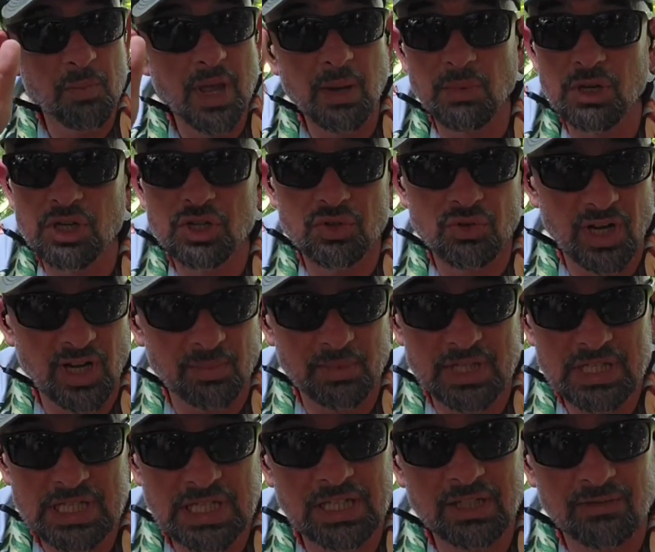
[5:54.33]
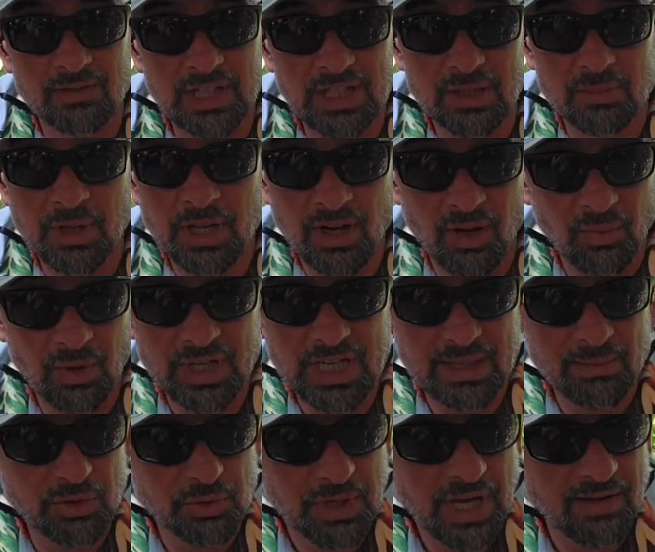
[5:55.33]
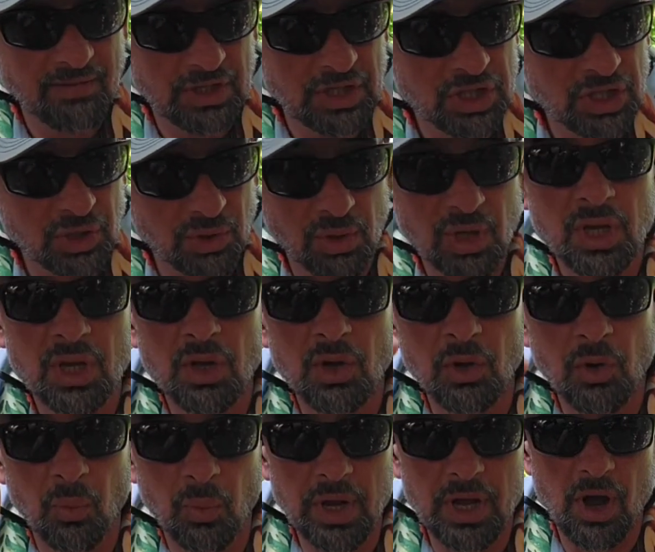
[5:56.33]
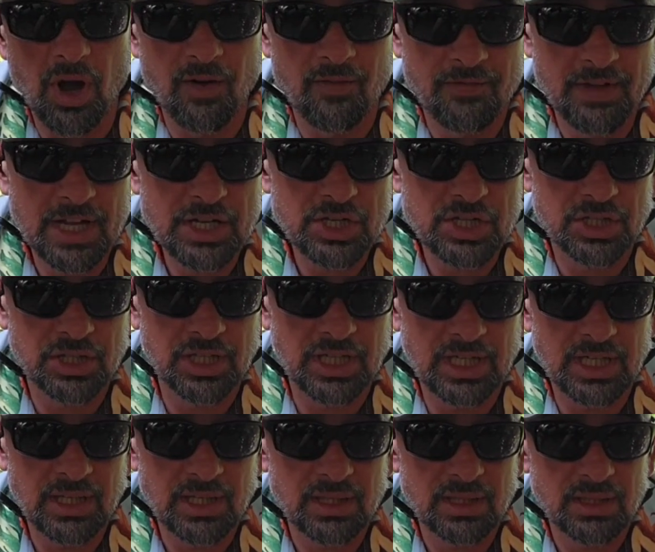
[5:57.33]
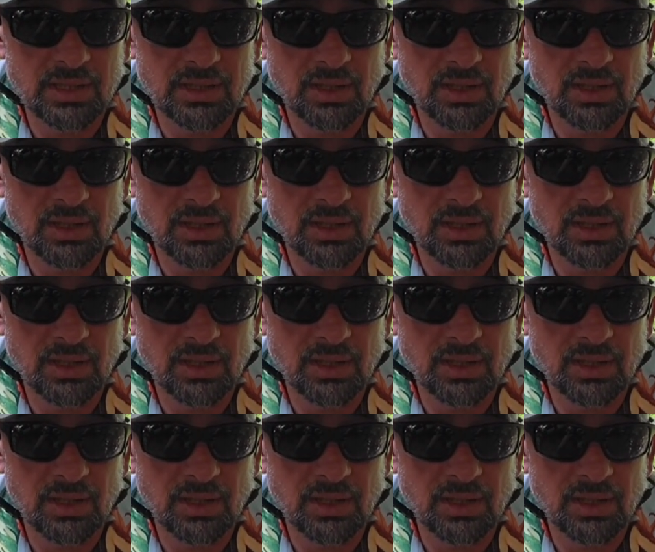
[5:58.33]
or maybe straight up to 6 feet, depending on what damage we have at 2. We are eventually,